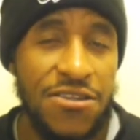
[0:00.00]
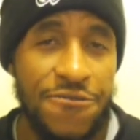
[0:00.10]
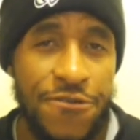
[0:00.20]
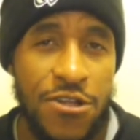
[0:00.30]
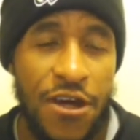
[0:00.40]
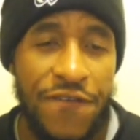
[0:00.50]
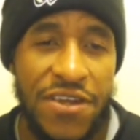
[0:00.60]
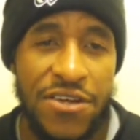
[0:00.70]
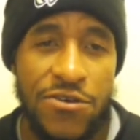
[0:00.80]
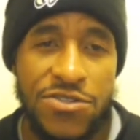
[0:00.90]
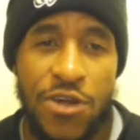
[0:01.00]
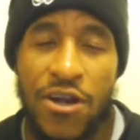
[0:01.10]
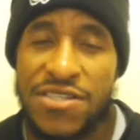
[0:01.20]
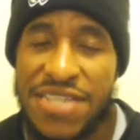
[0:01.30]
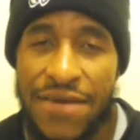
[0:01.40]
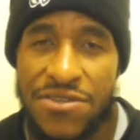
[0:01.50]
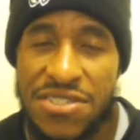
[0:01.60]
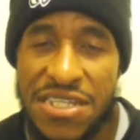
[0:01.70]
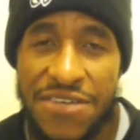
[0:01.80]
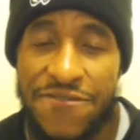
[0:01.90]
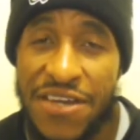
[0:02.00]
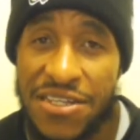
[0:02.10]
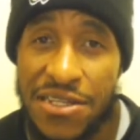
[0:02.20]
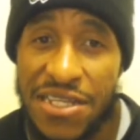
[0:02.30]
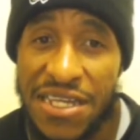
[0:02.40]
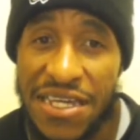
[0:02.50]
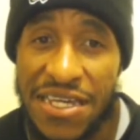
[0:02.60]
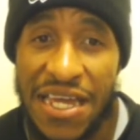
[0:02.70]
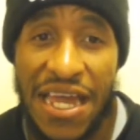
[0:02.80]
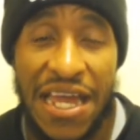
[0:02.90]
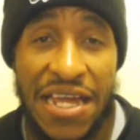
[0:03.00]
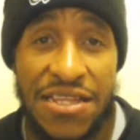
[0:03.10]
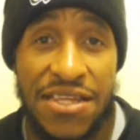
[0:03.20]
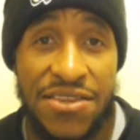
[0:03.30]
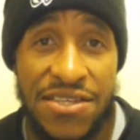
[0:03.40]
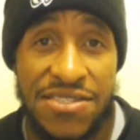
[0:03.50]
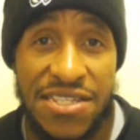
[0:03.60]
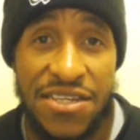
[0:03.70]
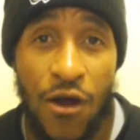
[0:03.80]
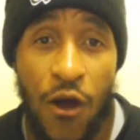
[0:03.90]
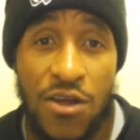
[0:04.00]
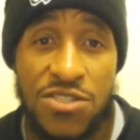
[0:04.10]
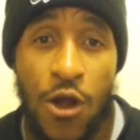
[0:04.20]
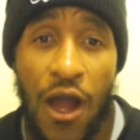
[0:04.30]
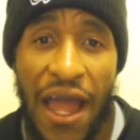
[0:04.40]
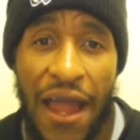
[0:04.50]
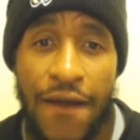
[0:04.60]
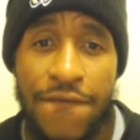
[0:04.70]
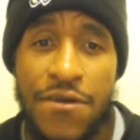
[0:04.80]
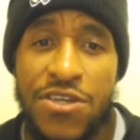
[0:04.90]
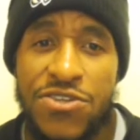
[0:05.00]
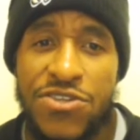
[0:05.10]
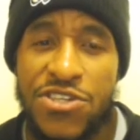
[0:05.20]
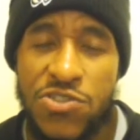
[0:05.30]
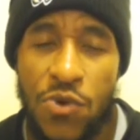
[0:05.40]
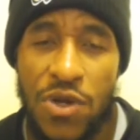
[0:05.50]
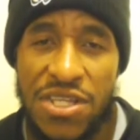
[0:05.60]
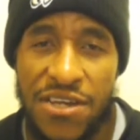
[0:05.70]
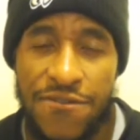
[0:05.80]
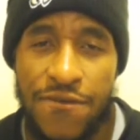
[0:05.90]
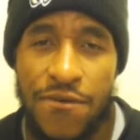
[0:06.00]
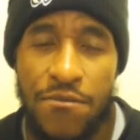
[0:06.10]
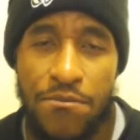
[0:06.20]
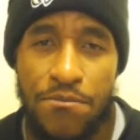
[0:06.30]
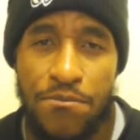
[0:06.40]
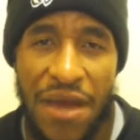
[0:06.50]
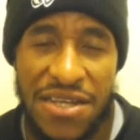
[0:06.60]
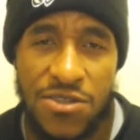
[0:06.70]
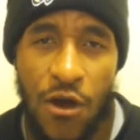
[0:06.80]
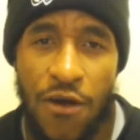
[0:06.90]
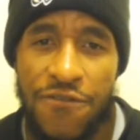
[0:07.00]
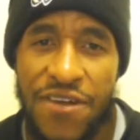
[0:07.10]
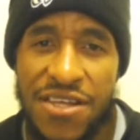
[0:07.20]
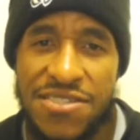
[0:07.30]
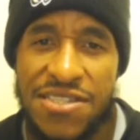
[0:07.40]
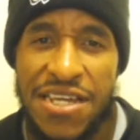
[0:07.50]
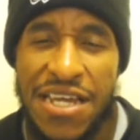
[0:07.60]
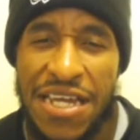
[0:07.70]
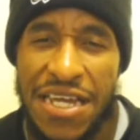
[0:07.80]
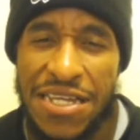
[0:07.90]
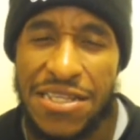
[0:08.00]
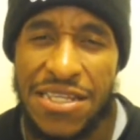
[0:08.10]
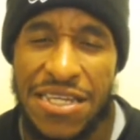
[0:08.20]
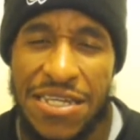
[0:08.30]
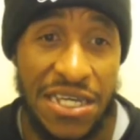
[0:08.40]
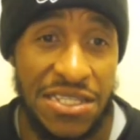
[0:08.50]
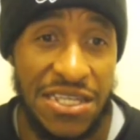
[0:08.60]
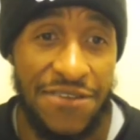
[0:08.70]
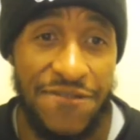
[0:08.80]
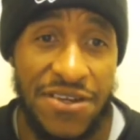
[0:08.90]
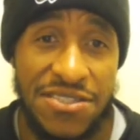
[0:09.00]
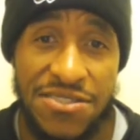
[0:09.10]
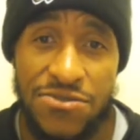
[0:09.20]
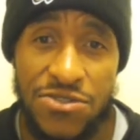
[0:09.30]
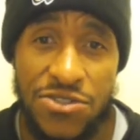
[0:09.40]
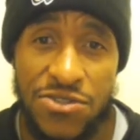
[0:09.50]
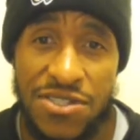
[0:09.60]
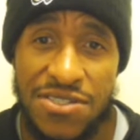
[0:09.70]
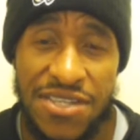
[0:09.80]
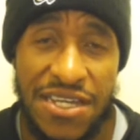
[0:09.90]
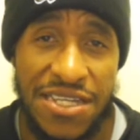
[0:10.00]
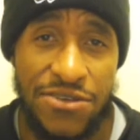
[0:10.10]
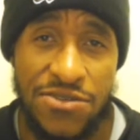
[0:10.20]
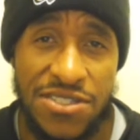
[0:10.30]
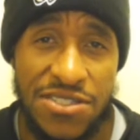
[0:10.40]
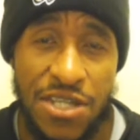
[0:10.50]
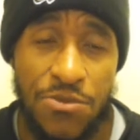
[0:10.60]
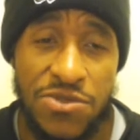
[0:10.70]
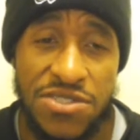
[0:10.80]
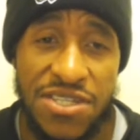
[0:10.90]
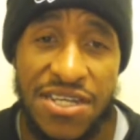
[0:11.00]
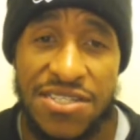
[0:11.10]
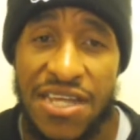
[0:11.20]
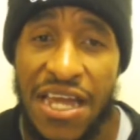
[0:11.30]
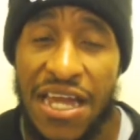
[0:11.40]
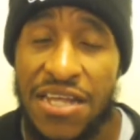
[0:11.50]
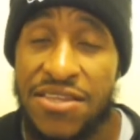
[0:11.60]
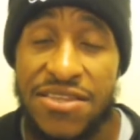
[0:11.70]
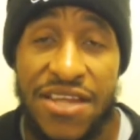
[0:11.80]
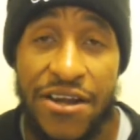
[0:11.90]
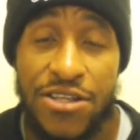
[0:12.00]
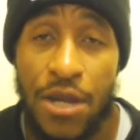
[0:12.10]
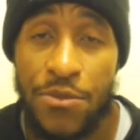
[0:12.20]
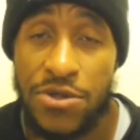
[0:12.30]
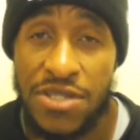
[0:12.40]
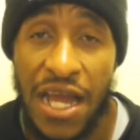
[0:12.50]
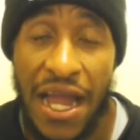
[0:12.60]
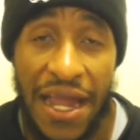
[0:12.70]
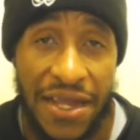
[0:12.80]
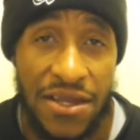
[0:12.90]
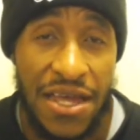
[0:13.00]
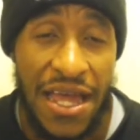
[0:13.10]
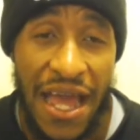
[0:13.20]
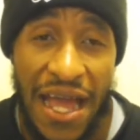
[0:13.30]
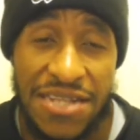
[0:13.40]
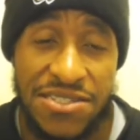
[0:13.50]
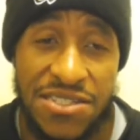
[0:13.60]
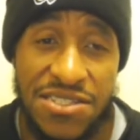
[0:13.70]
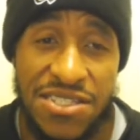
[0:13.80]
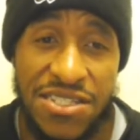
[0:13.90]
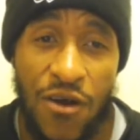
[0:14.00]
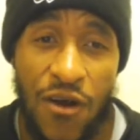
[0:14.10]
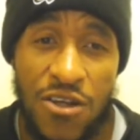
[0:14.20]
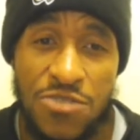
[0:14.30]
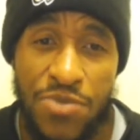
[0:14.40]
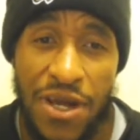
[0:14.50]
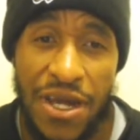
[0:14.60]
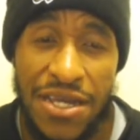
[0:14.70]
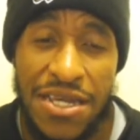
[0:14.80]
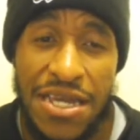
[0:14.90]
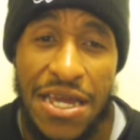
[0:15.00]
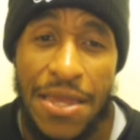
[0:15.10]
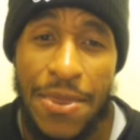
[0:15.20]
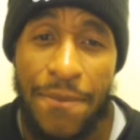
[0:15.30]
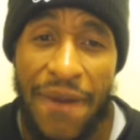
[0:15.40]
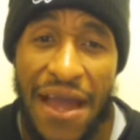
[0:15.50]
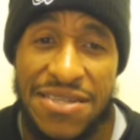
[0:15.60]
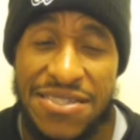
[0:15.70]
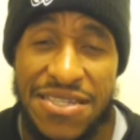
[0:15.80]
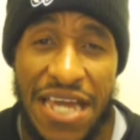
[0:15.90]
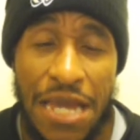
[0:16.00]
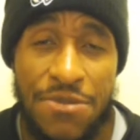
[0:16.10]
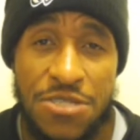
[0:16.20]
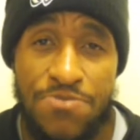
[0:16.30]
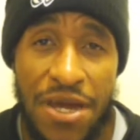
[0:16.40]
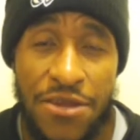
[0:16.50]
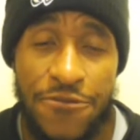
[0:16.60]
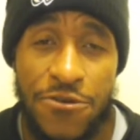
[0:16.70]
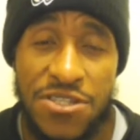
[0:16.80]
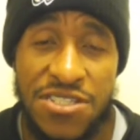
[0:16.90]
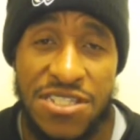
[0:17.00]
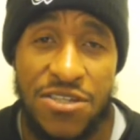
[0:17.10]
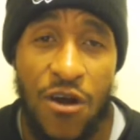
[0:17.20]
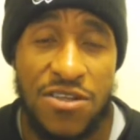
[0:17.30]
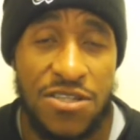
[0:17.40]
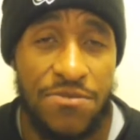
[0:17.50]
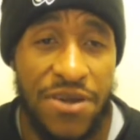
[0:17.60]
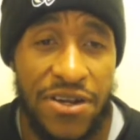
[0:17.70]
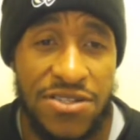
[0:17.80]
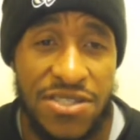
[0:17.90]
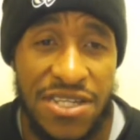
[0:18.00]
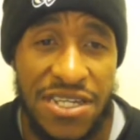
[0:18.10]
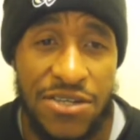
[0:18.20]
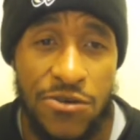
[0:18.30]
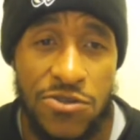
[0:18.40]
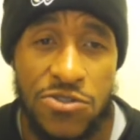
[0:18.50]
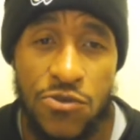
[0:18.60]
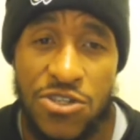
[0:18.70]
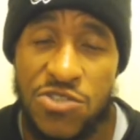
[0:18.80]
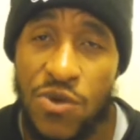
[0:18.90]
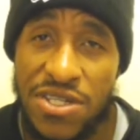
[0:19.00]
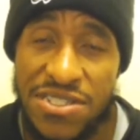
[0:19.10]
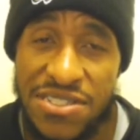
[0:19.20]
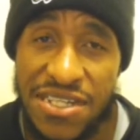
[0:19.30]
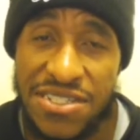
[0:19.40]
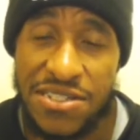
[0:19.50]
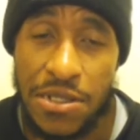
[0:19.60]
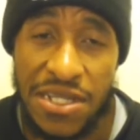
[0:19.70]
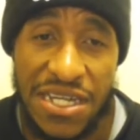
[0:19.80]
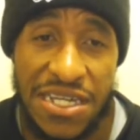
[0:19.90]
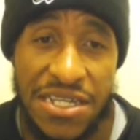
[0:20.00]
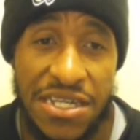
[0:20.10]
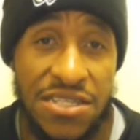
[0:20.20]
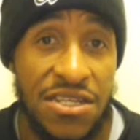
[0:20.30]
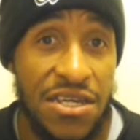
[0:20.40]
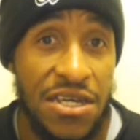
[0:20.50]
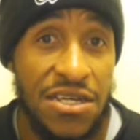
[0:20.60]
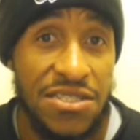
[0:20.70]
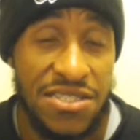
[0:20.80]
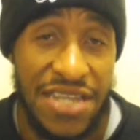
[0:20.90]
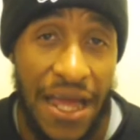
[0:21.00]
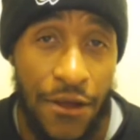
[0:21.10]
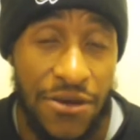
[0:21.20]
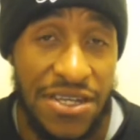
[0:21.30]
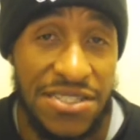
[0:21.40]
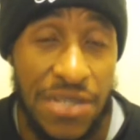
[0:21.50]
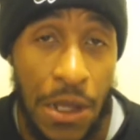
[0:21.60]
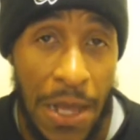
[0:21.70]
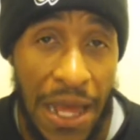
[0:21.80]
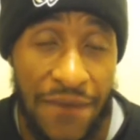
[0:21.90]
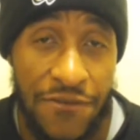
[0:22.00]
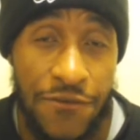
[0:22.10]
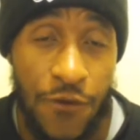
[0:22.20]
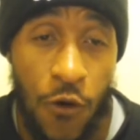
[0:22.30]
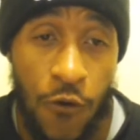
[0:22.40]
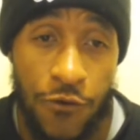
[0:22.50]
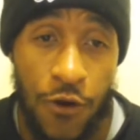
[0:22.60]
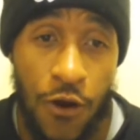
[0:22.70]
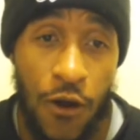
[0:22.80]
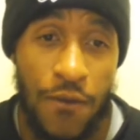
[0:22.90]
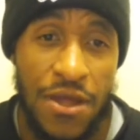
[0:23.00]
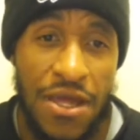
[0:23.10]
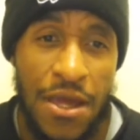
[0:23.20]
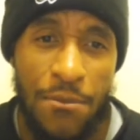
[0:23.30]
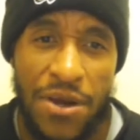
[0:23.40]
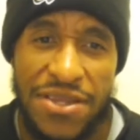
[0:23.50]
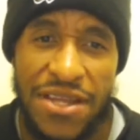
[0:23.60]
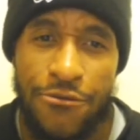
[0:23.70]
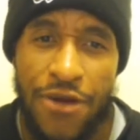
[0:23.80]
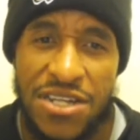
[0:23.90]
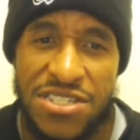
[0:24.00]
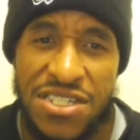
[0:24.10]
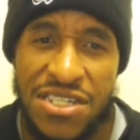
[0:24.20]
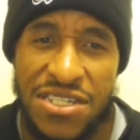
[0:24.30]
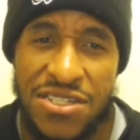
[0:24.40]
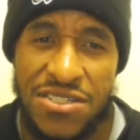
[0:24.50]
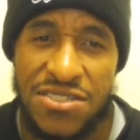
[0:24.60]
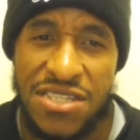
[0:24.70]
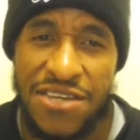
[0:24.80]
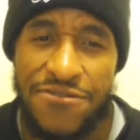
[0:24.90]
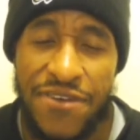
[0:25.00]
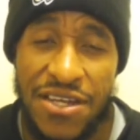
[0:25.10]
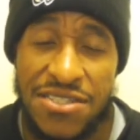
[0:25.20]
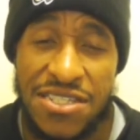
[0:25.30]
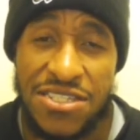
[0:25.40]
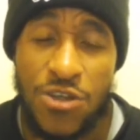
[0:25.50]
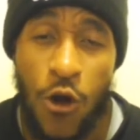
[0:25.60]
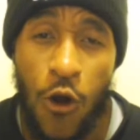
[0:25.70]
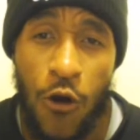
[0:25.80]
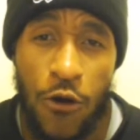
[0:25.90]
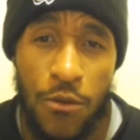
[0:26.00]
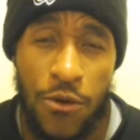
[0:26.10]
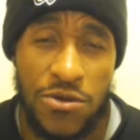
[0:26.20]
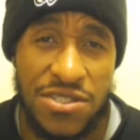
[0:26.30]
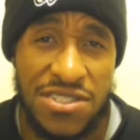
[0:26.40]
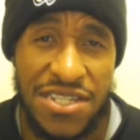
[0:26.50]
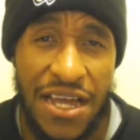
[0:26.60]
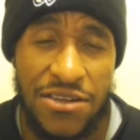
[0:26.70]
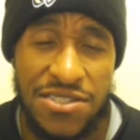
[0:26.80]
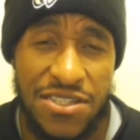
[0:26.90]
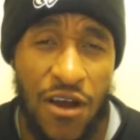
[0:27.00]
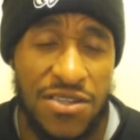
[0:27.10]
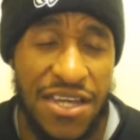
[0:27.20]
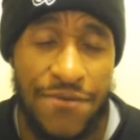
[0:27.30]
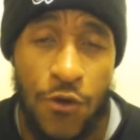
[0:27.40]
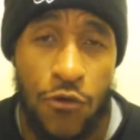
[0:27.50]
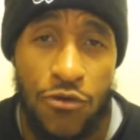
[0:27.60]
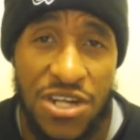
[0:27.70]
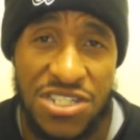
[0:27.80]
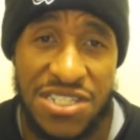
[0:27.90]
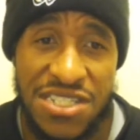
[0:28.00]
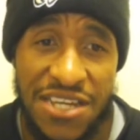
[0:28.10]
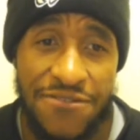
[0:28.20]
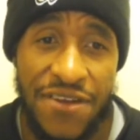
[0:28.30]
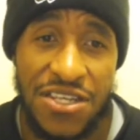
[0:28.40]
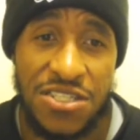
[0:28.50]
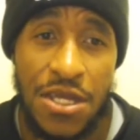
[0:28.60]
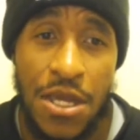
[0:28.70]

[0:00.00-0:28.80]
the Philadelphia Eagles are 17th in the league, and the Seahawks have the 20th best offense in the league. And defense, you can say the Eagles is number 6, and they're number 9, as in the Seahawks. But the passing game is better for the Seahawks compared to the Eagles, who are 26th in the lead, and Seattle is 11th overall. But their rushing defense is horrible. The Seattle Seahawks have no rushing defense,